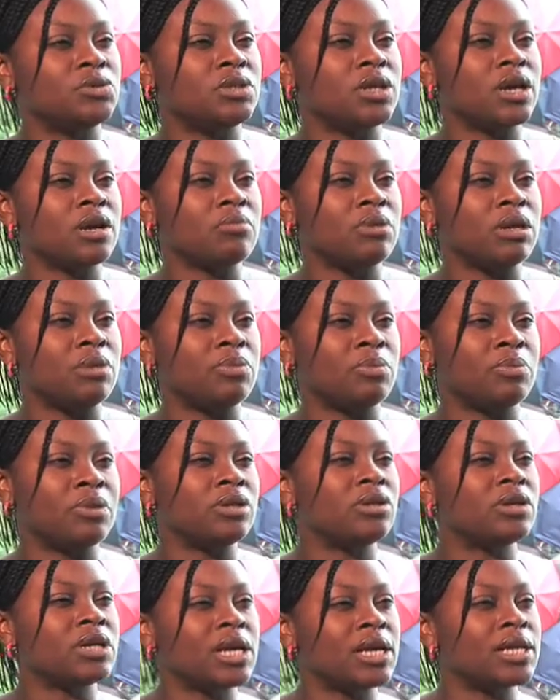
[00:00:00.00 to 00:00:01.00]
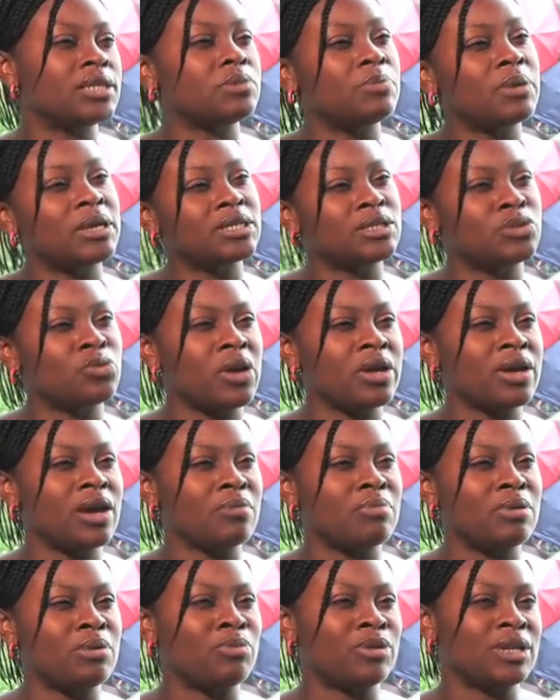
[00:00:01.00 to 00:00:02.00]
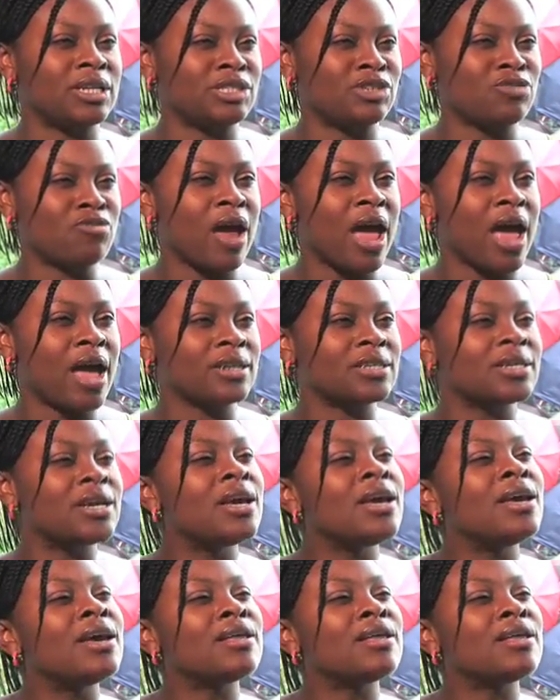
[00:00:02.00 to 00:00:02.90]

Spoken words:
with young people, but looking in spaces where young people interact,